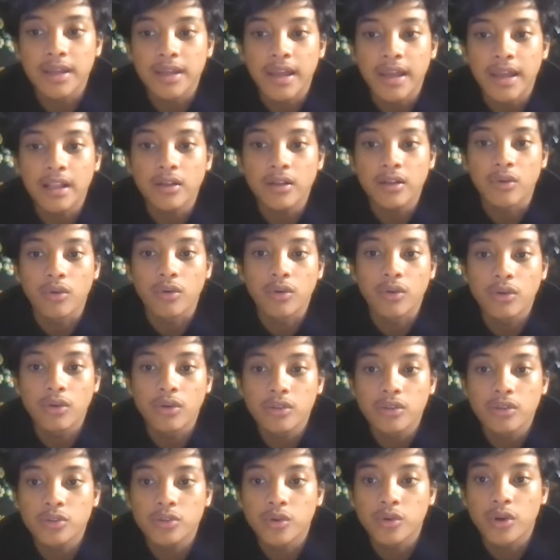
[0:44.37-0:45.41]
LO
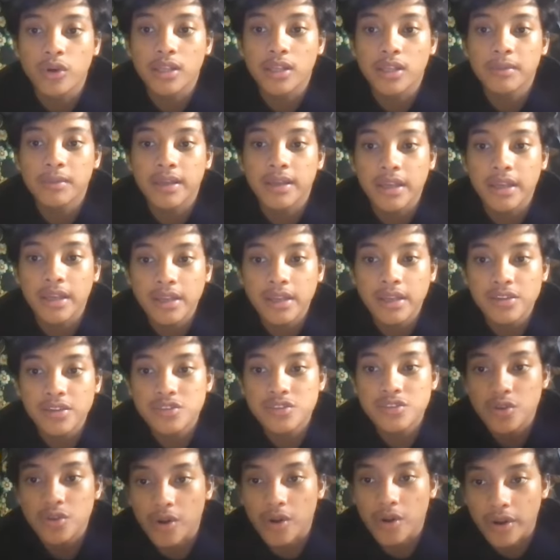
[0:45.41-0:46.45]
to cut my hair
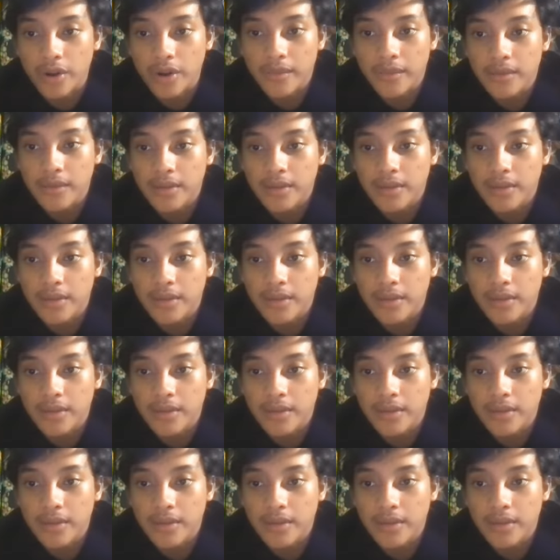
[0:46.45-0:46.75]
short.